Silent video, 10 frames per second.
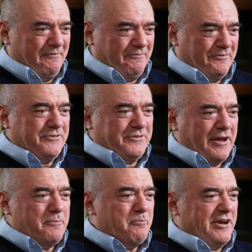phys
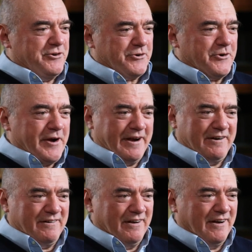ed major and,